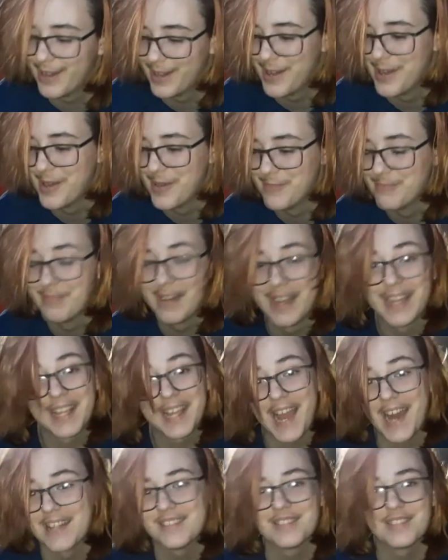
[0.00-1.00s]
Um, my
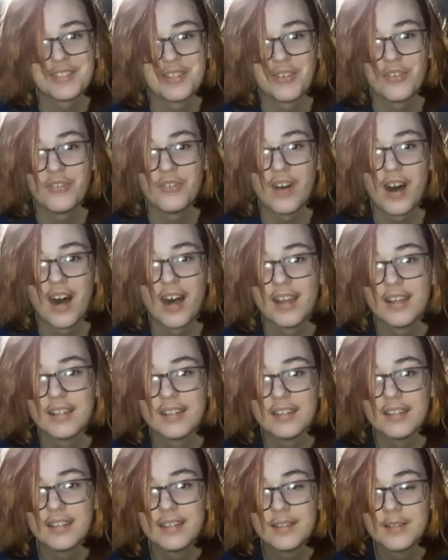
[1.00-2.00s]
cat's still fine.
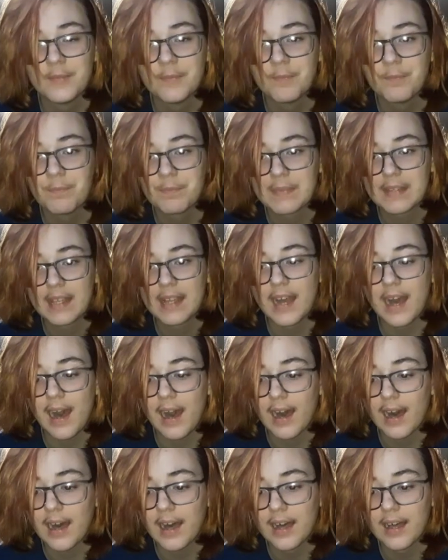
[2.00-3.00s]

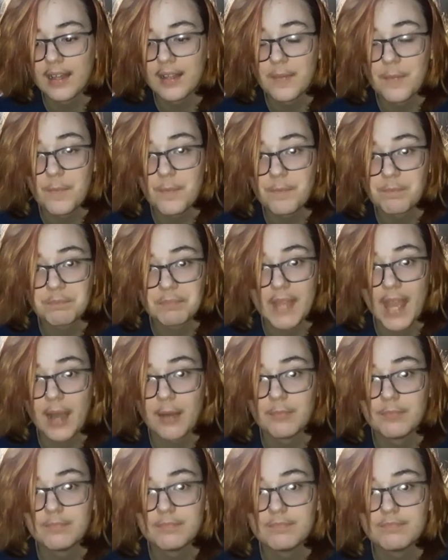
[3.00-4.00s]
Uh, yeah,
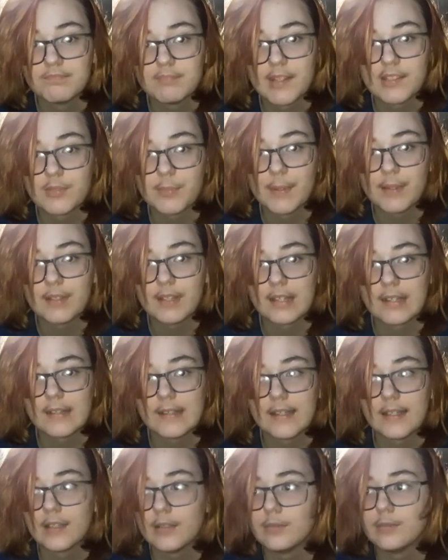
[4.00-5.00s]
that's
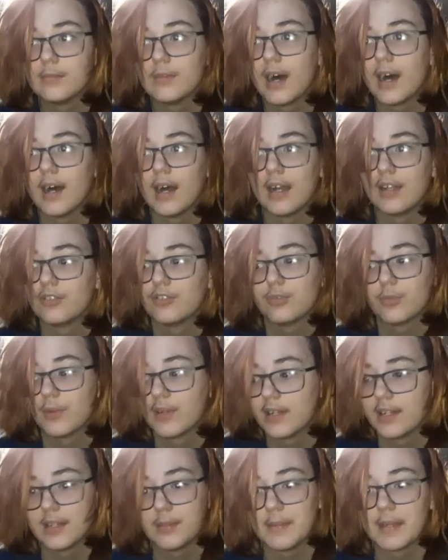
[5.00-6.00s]
basically it. I, I, just
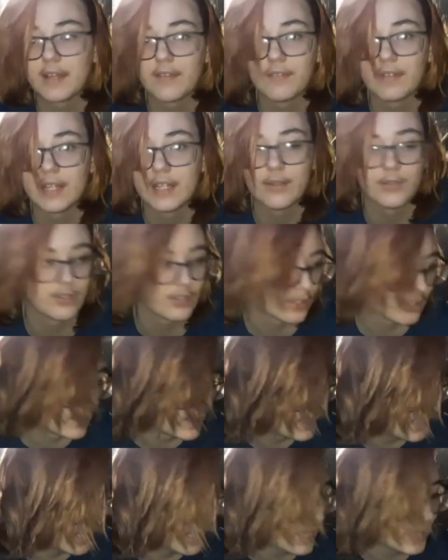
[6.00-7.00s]
wanted to make a video,
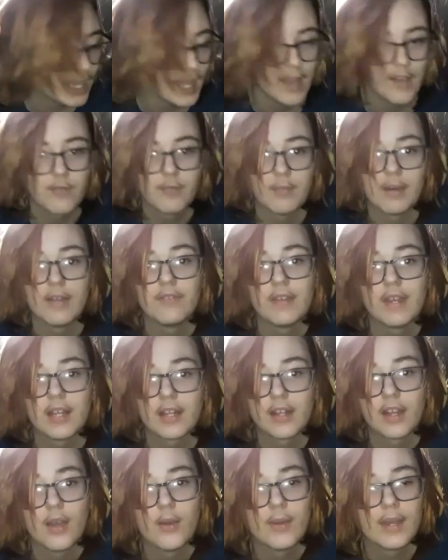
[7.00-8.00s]
sorry. I, I have my
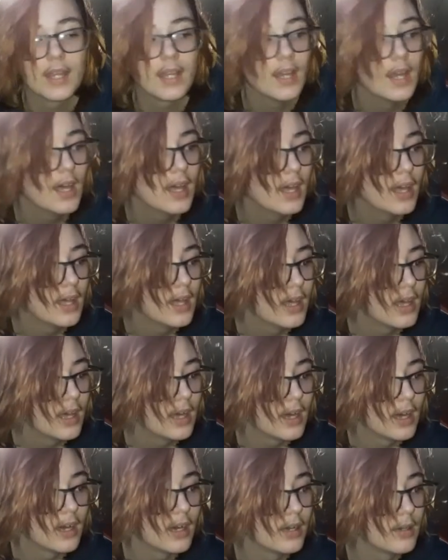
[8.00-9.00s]
fan going.
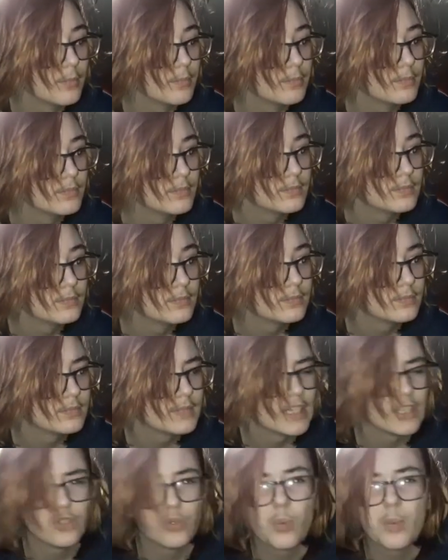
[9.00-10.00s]
Um,
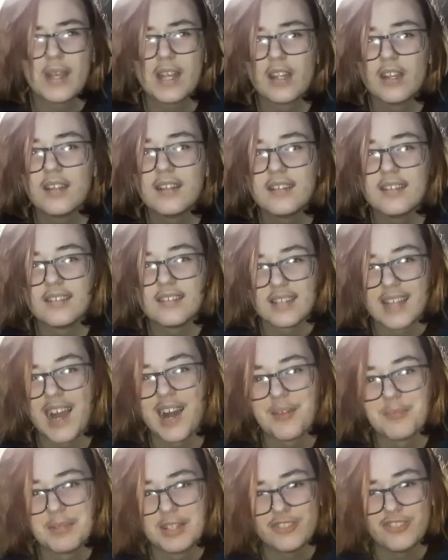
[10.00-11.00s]
it's weird to see
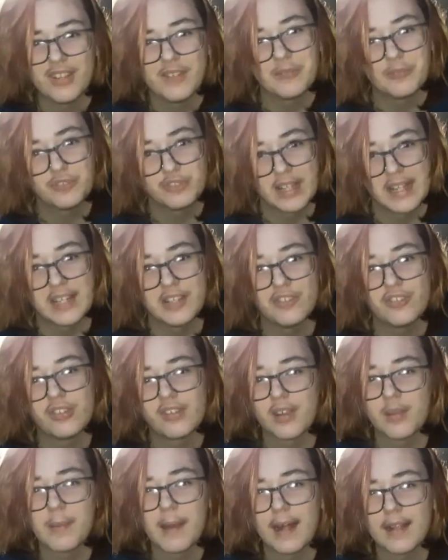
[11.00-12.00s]
how much I've
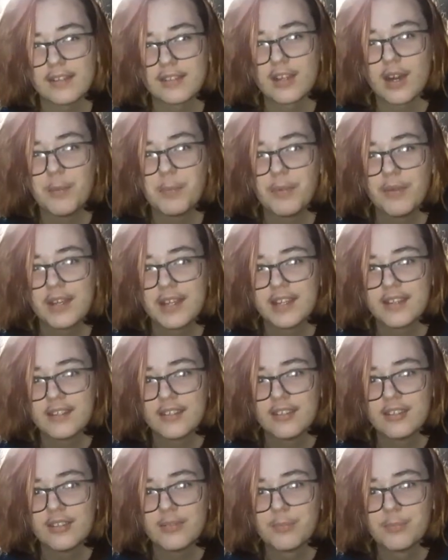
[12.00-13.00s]
changed the past couple
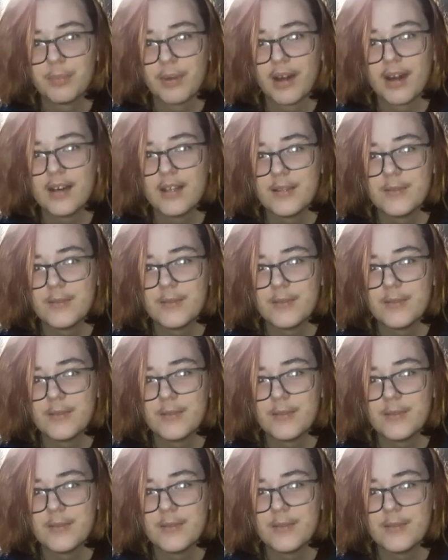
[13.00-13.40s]
years, but